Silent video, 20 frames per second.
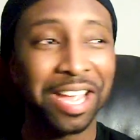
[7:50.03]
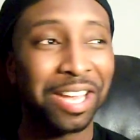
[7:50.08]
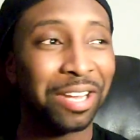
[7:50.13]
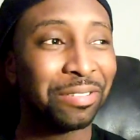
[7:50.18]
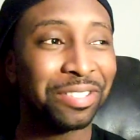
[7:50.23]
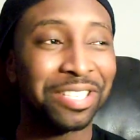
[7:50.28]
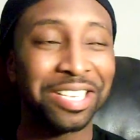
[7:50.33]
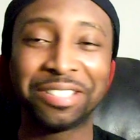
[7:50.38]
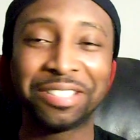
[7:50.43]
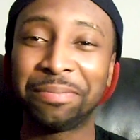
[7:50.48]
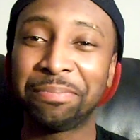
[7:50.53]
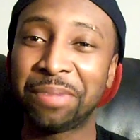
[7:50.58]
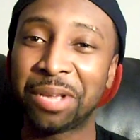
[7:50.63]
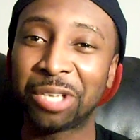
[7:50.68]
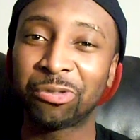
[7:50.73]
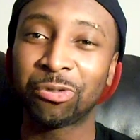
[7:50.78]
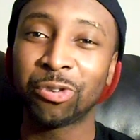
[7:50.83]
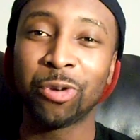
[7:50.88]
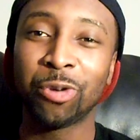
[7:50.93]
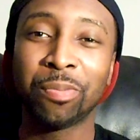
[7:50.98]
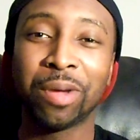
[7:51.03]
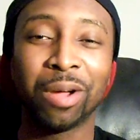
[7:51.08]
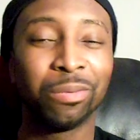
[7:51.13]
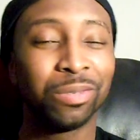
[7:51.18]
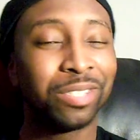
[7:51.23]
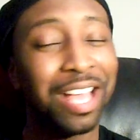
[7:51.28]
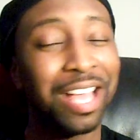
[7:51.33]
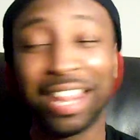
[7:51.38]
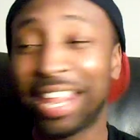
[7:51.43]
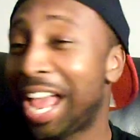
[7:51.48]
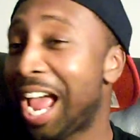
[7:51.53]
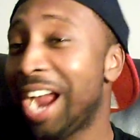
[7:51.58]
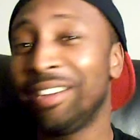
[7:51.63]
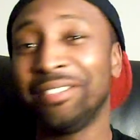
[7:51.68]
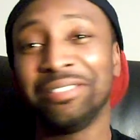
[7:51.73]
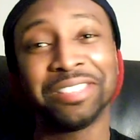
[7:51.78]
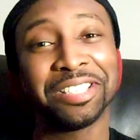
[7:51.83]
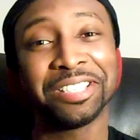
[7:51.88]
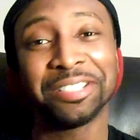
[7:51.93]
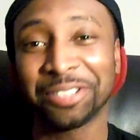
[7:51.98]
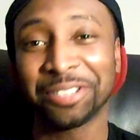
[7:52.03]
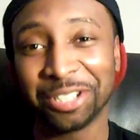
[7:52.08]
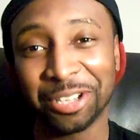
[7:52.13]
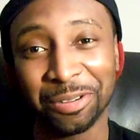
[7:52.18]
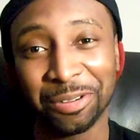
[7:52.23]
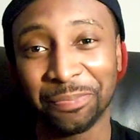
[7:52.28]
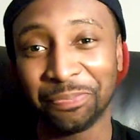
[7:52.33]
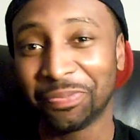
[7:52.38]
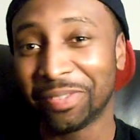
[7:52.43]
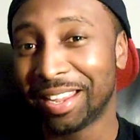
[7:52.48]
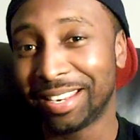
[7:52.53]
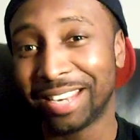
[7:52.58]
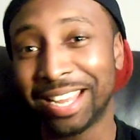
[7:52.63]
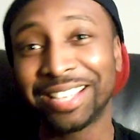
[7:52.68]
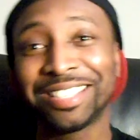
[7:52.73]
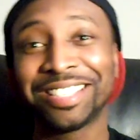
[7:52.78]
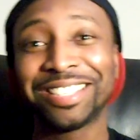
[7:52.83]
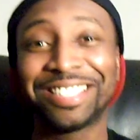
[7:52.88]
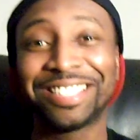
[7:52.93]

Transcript: I ain't gonna say he's the best role model, was Allen Iverson. So that's